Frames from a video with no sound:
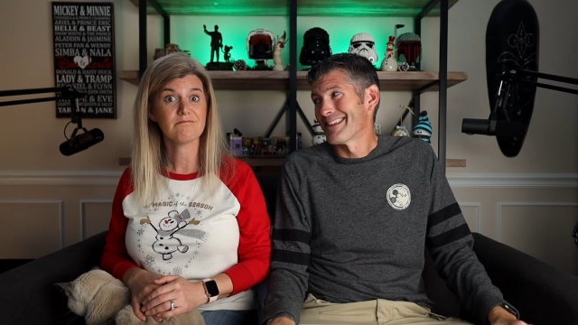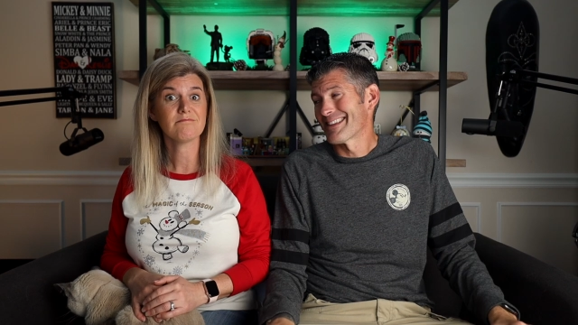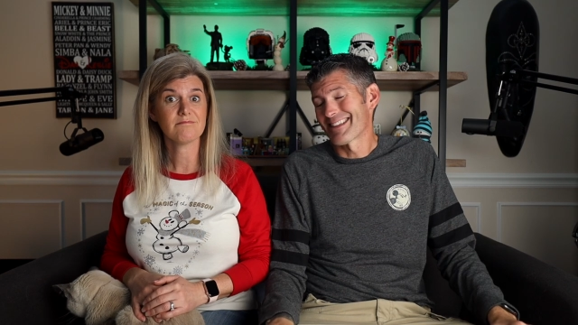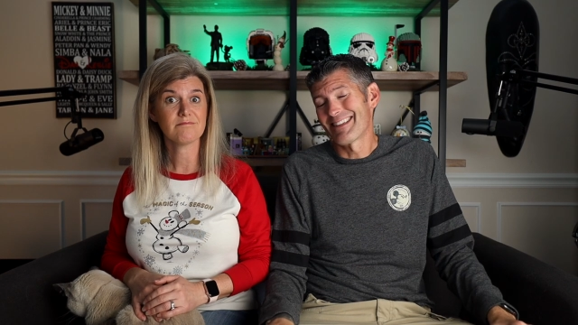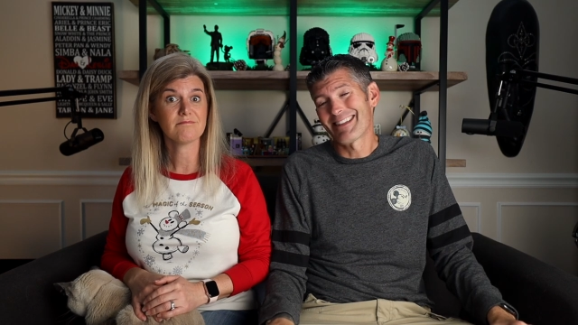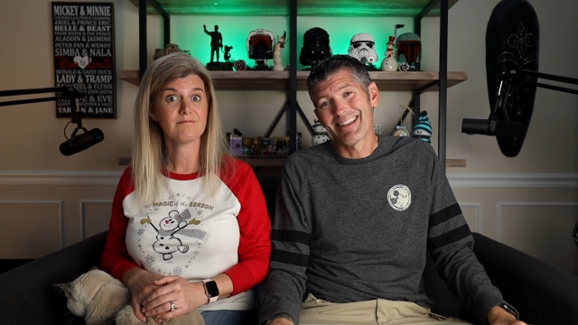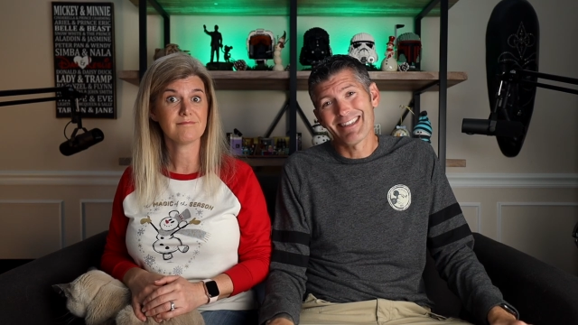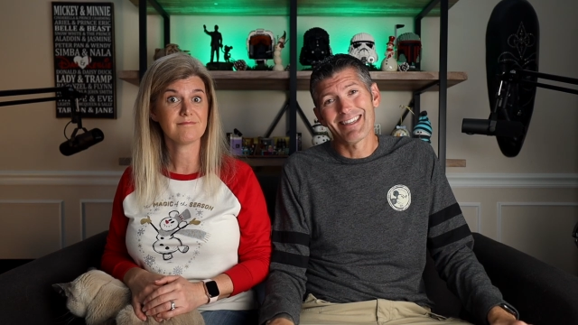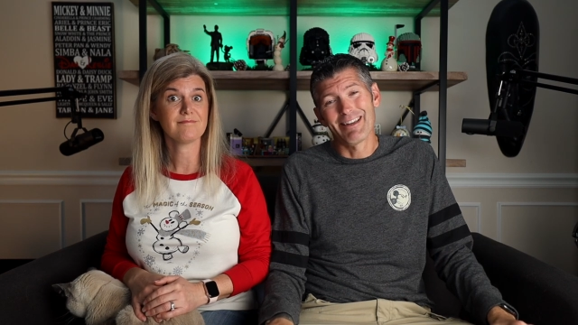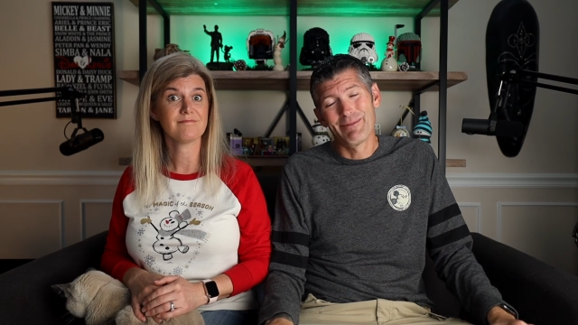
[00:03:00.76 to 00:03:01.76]
Speaker 1: that's,
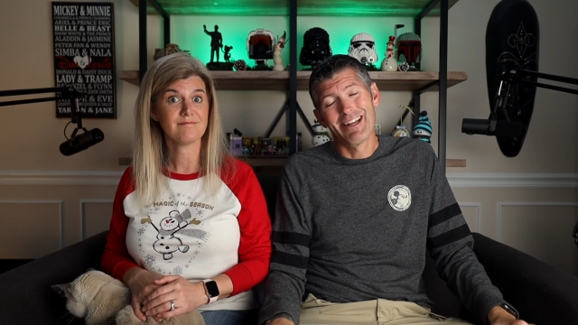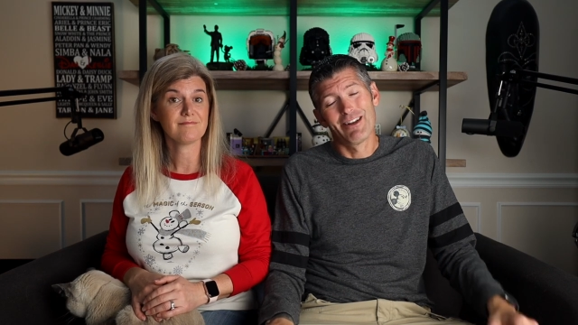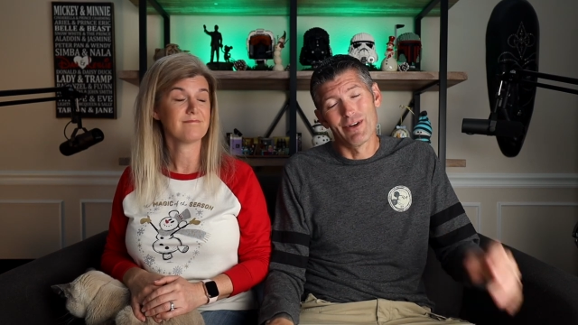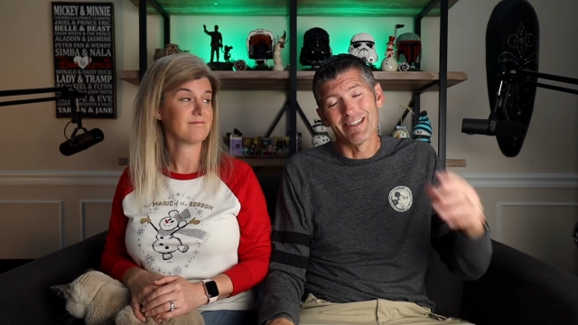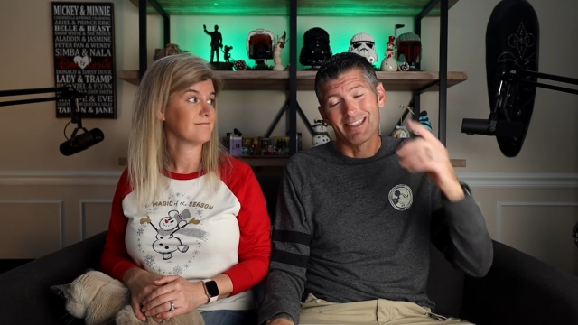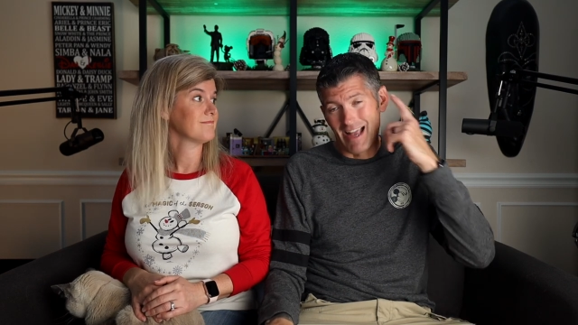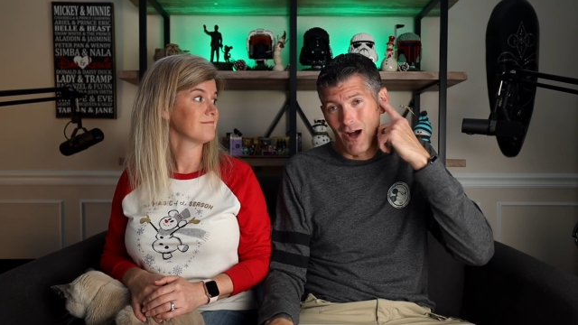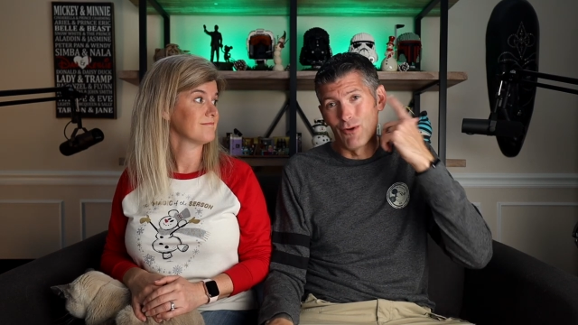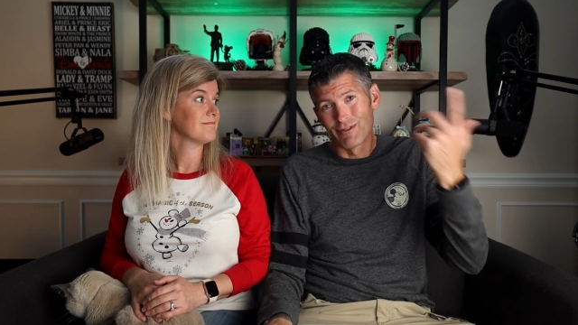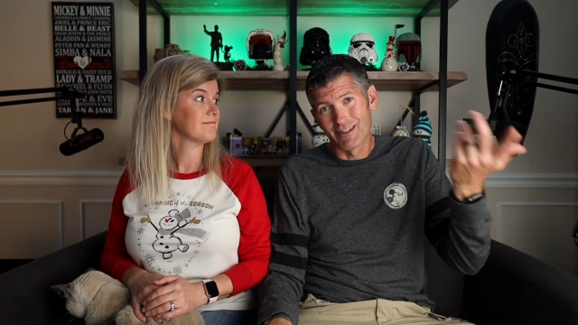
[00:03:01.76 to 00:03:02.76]
that's I mean, I know it
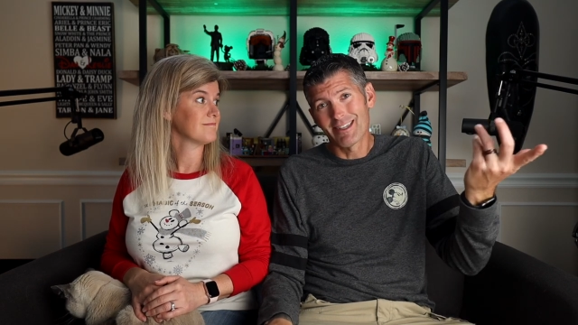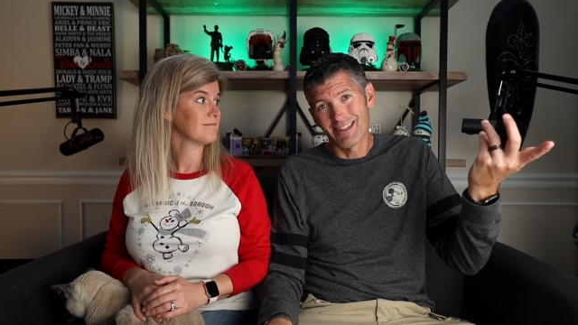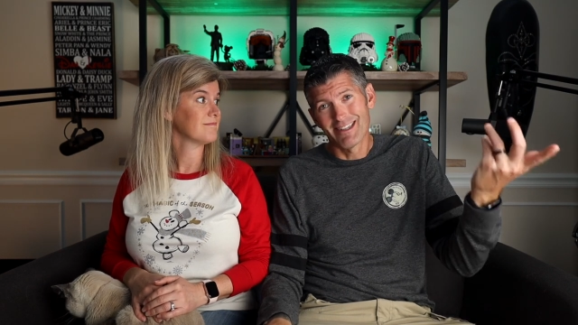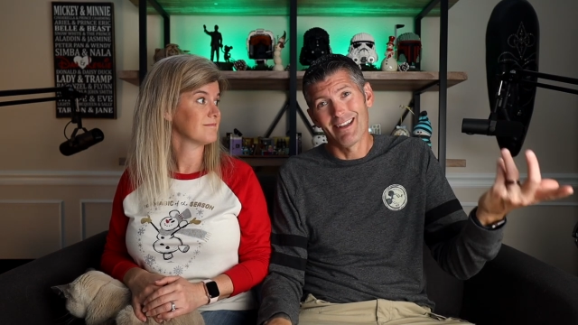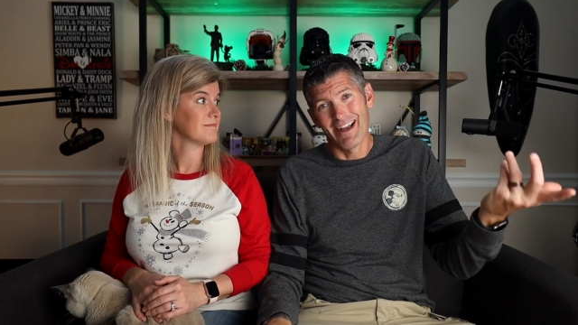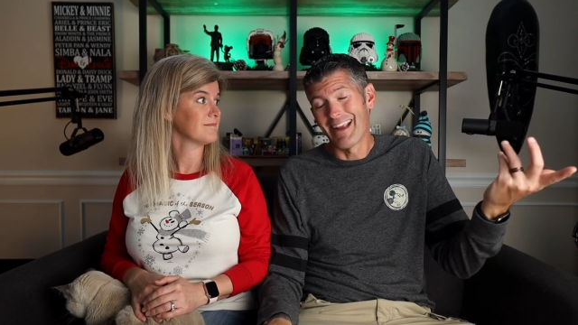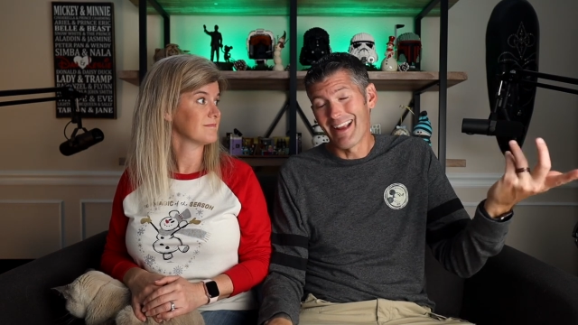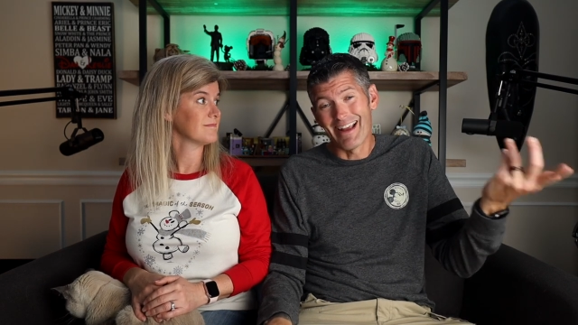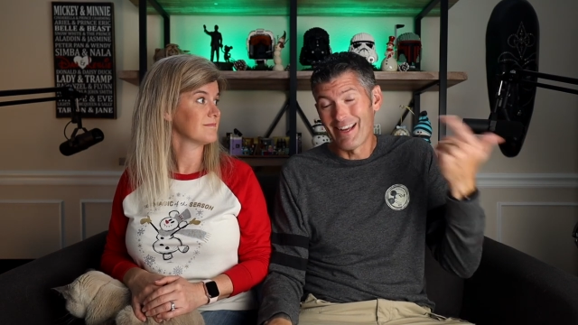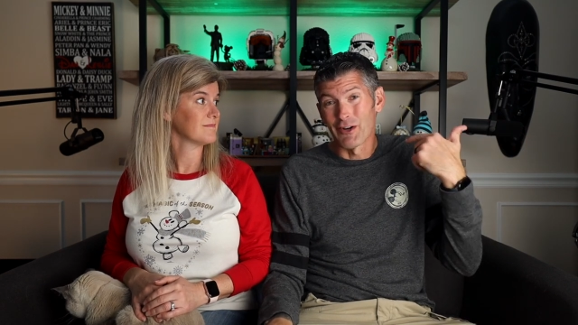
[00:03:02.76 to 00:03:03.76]
sounds, I,
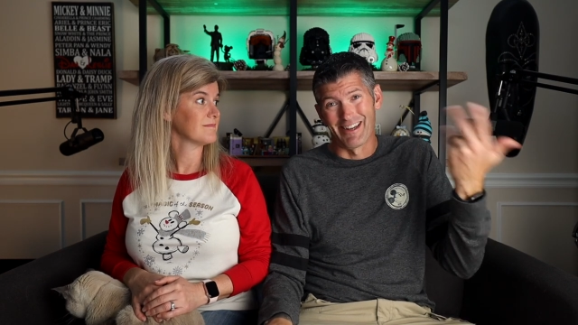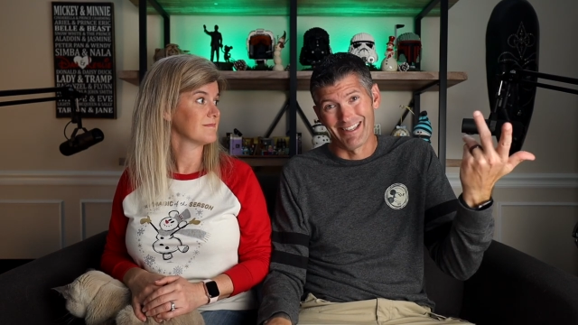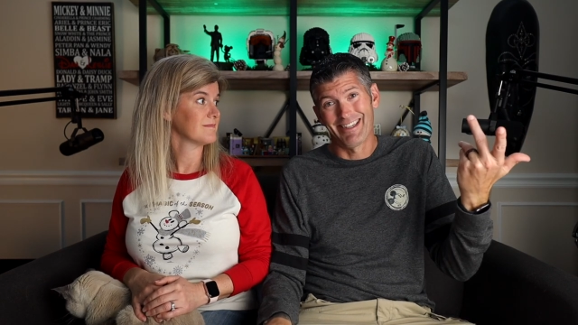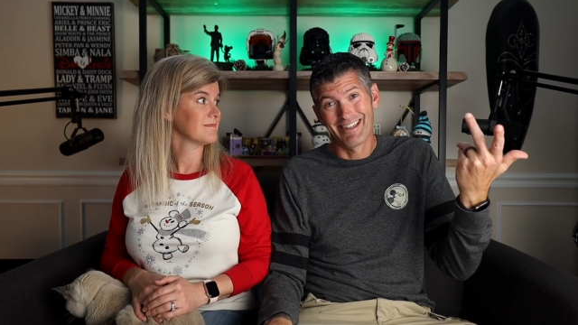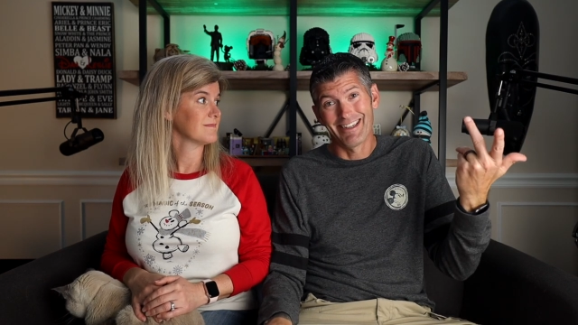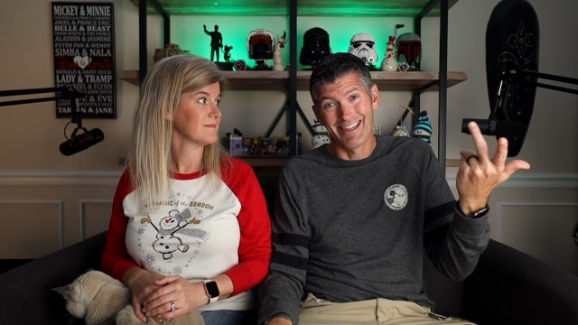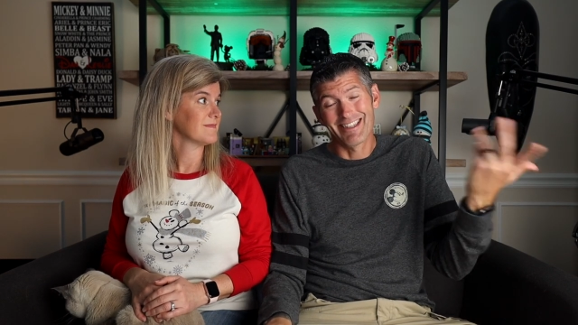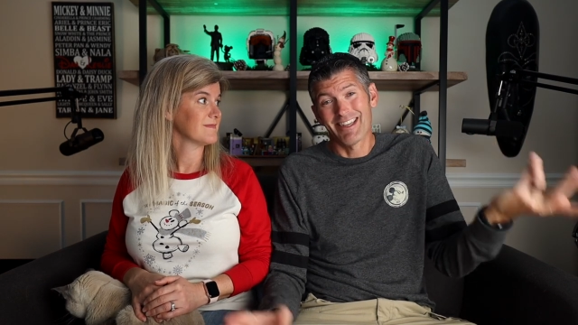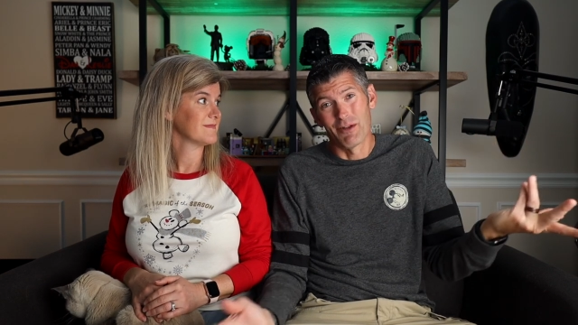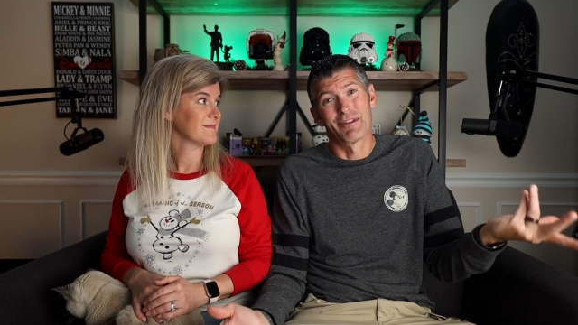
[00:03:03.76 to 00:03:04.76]
I hear it. It
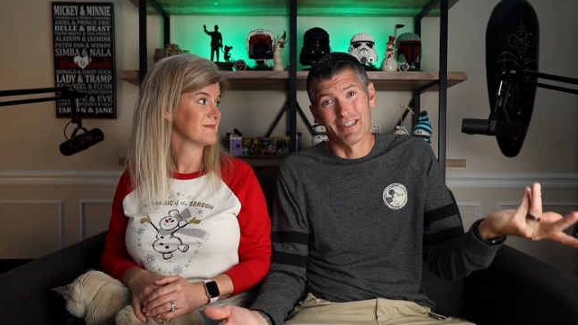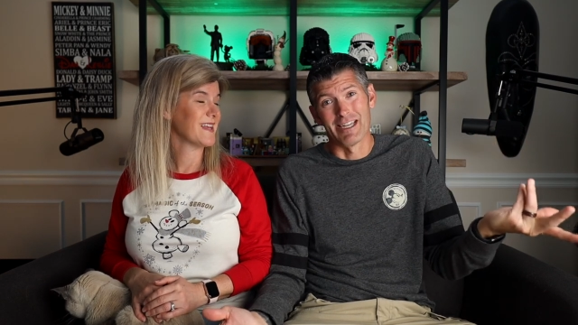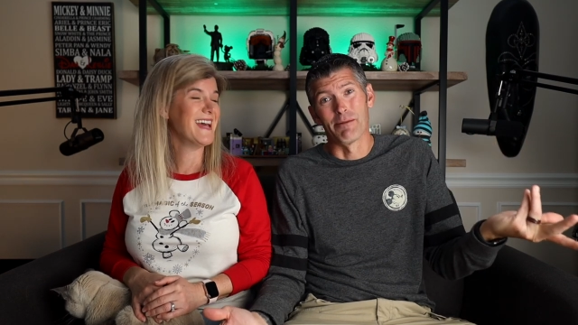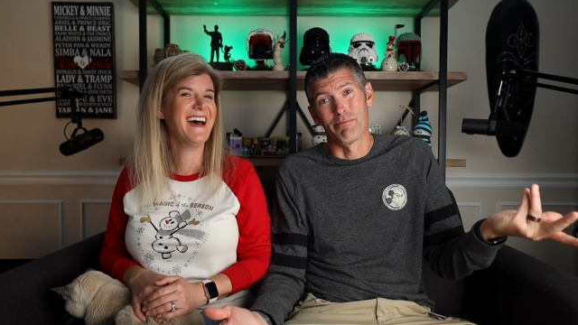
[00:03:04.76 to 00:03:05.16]
sounds steep,